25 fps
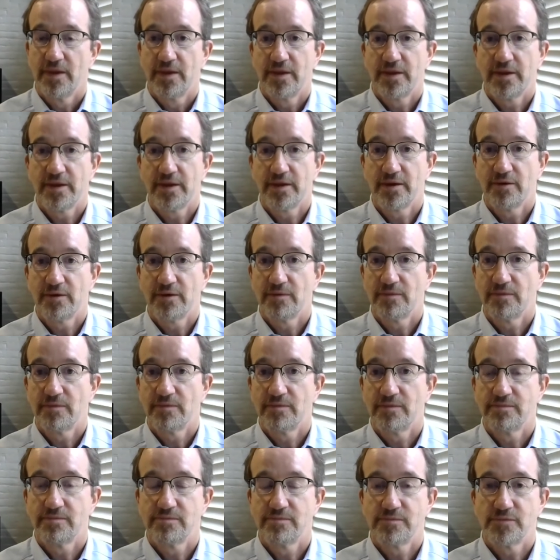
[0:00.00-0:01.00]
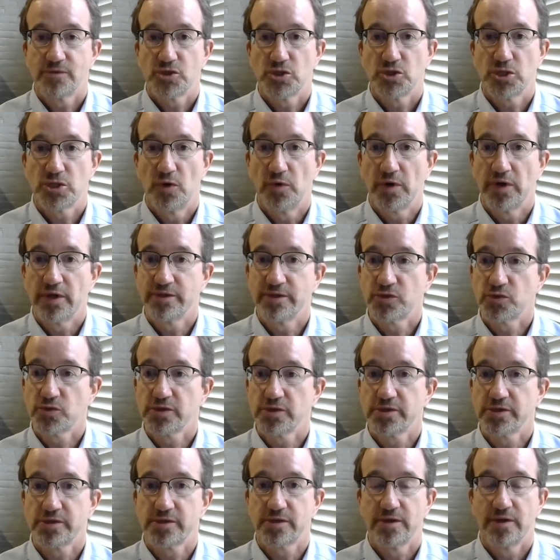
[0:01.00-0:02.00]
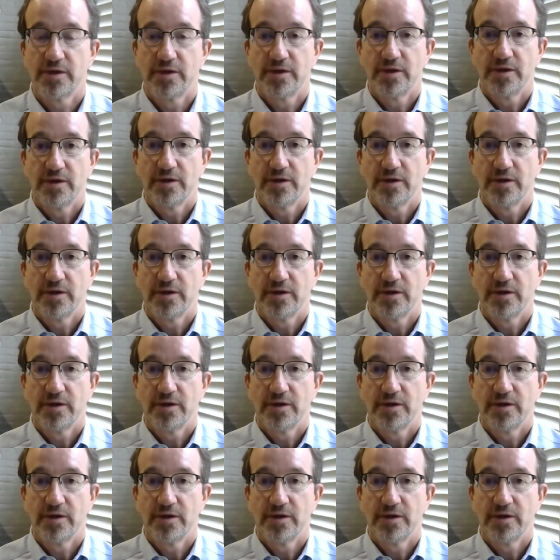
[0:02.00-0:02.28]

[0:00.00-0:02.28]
You know, show an interest,